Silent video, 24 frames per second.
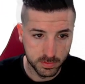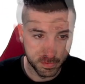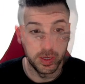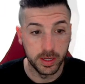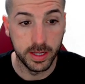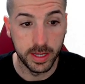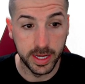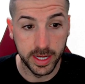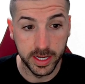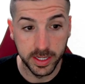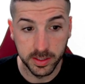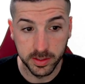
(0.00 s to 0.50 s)

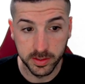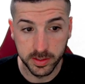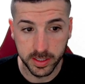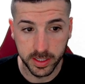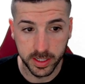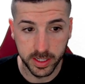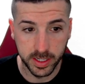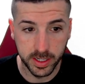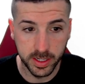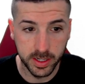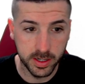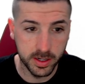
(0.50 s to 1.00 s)

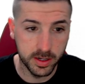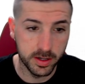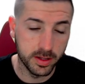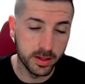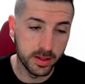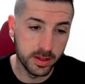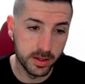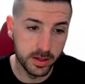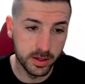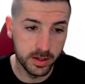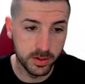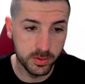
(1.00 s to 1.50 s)
enter.
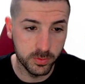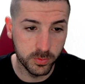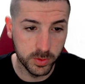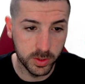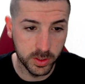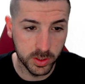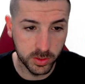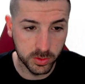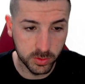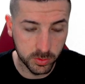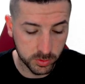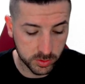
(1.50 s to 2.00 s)
Then we need
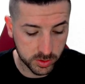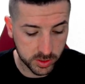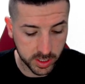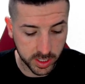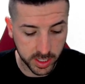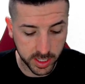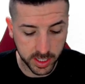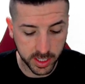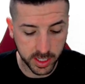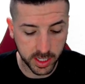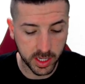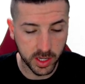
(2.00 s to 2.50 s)
to
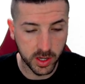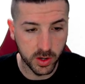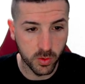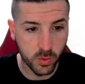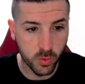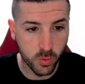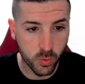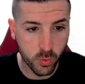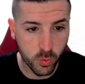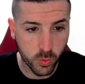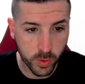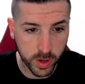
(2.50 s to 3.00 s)
say
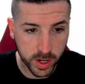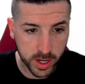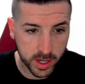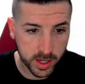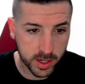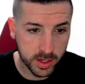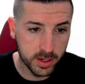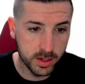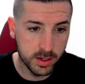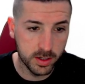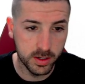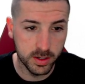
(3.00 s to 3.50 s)

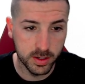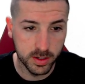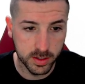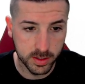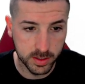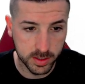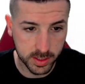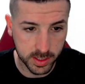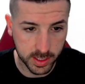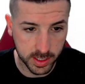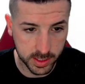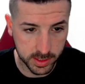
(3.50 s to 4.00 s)
when
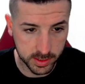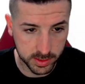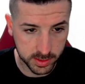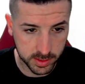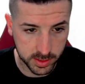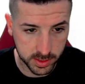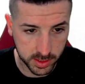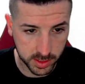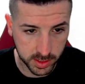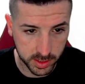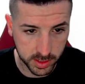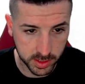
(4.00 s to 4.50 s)

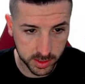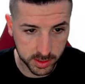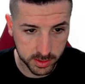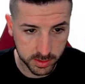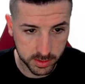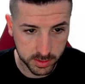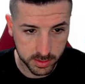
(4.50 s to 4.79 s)
country